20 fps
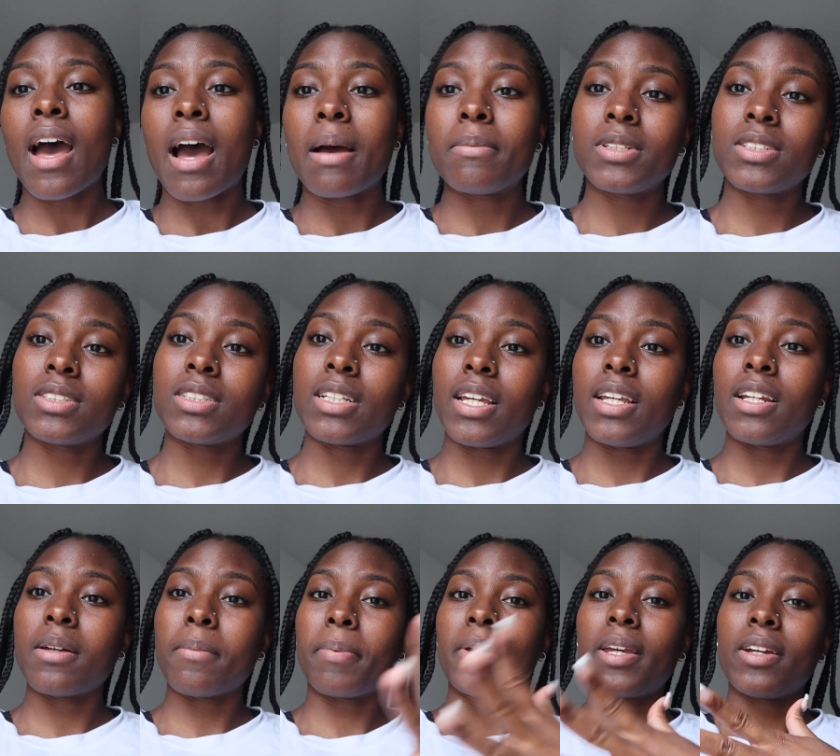I'm just
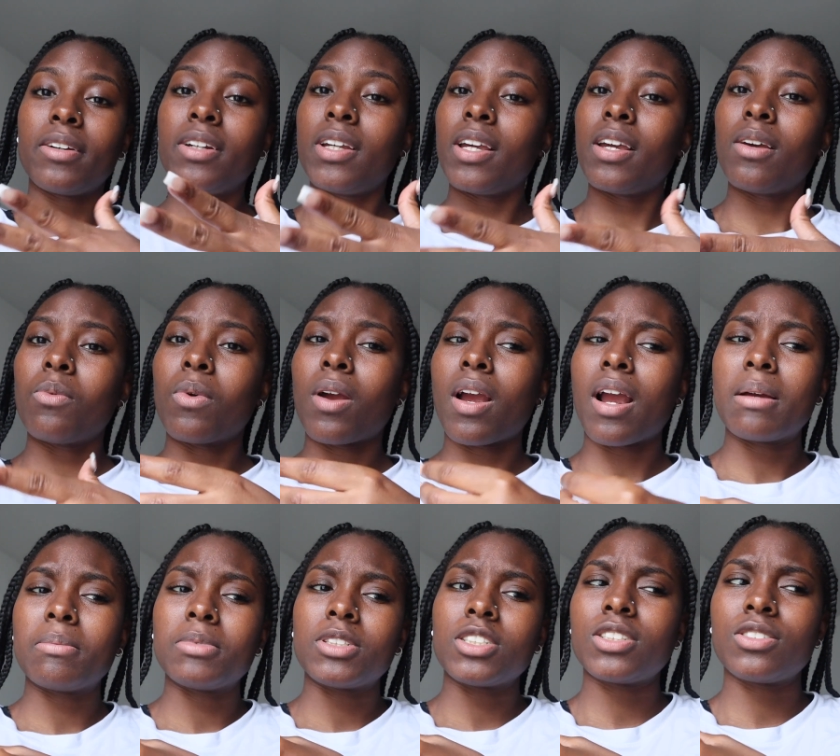in a period where
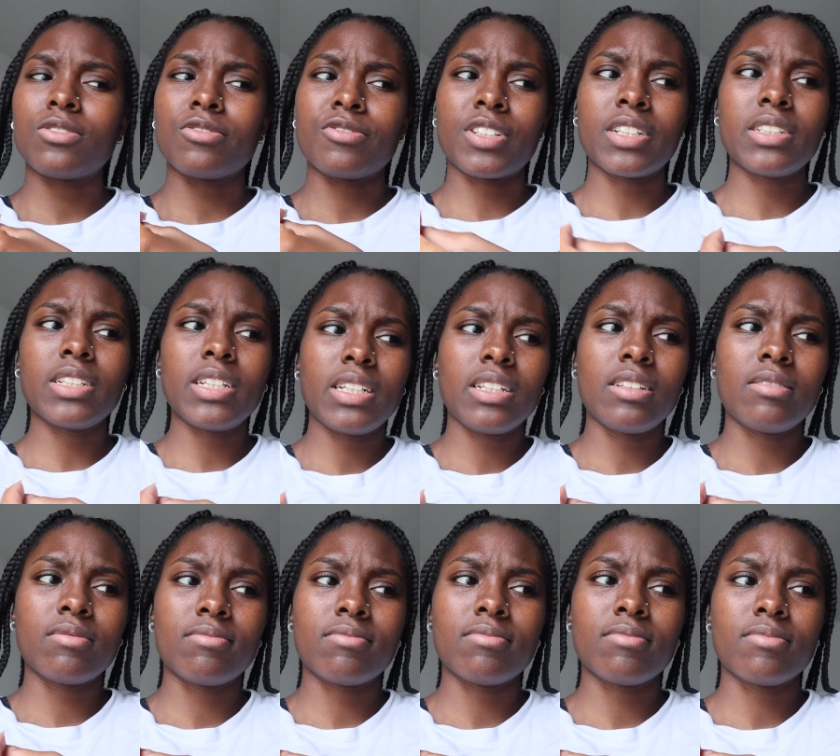I'm just really
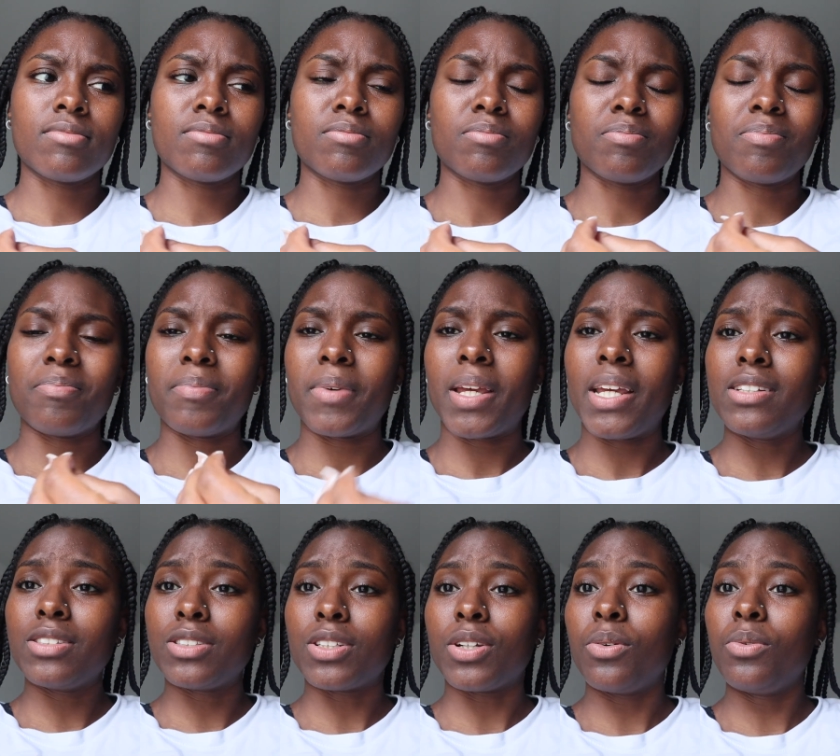
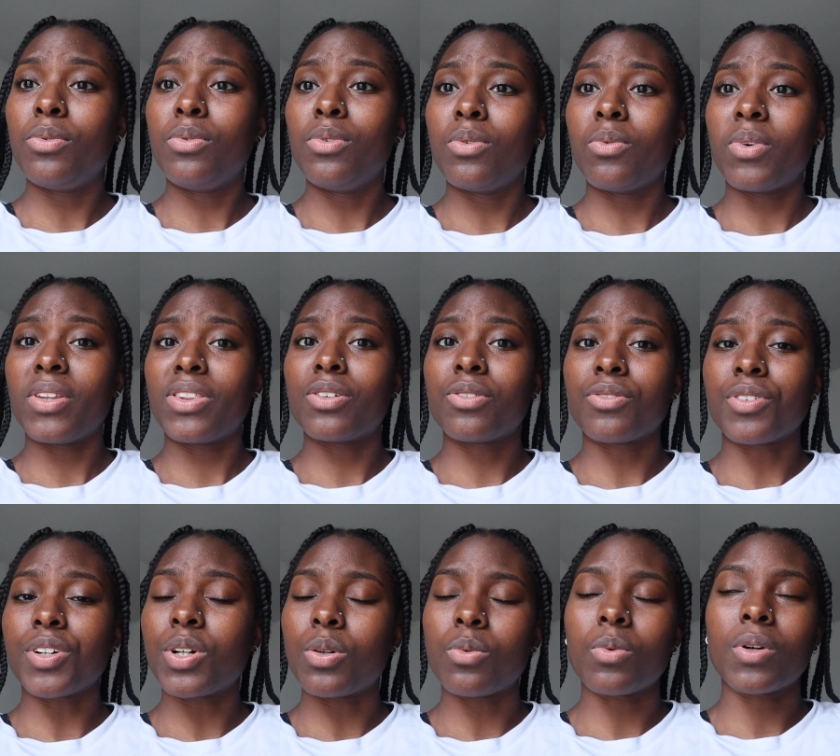in tune with the
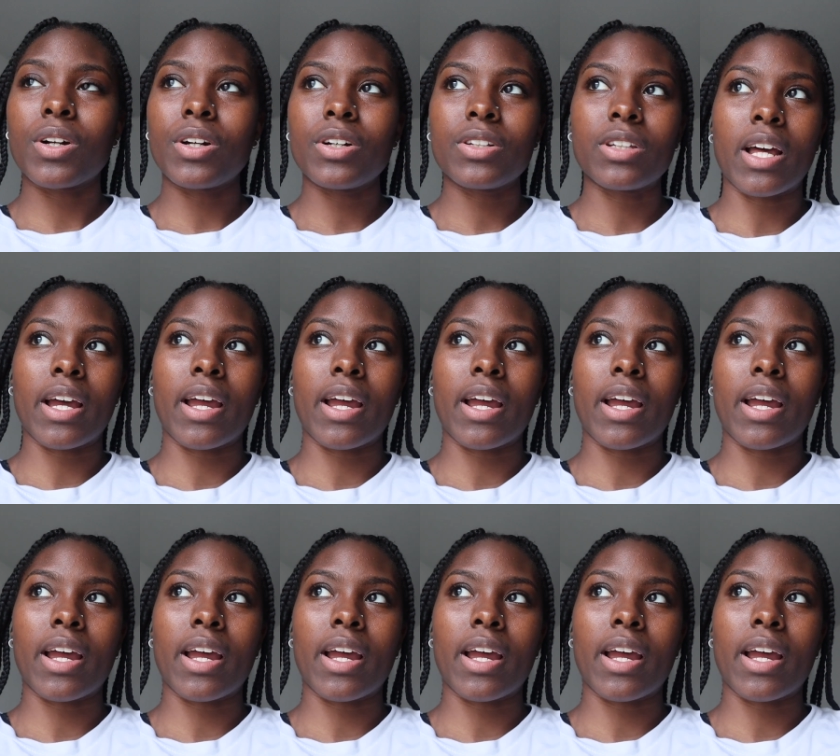real world.